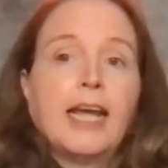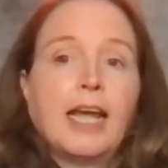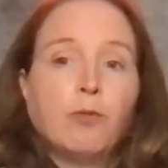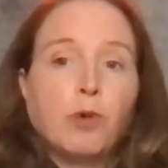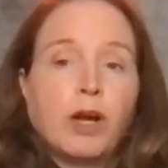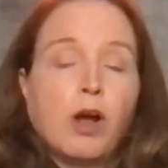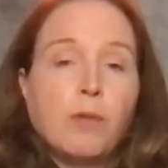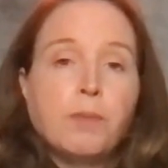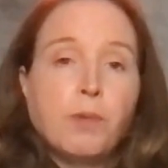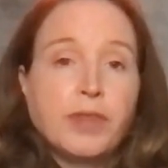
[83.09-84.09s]
And what
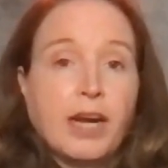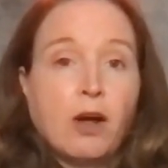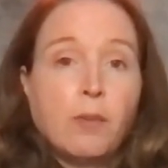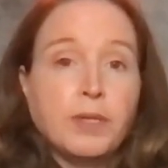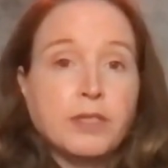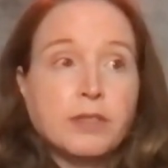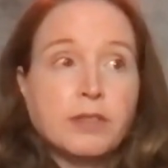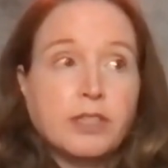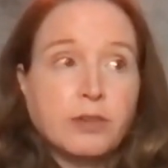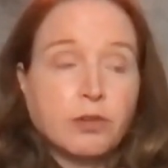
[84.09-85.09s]
that opens
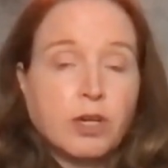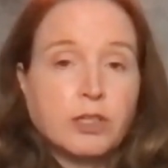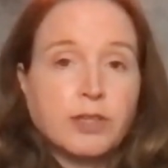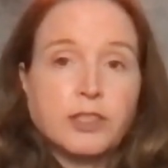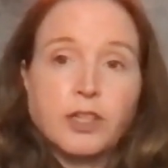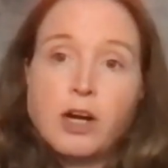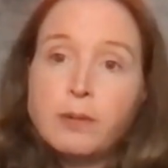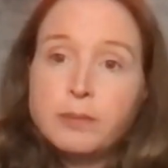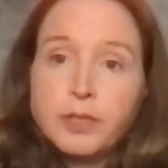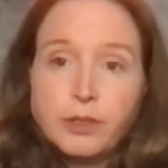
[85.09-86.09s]
the general contractor
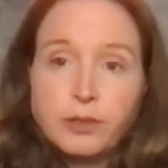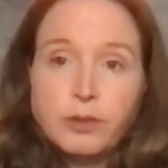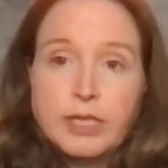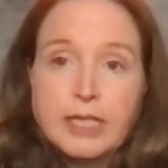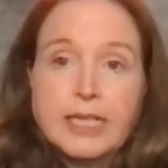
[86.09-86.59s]
up to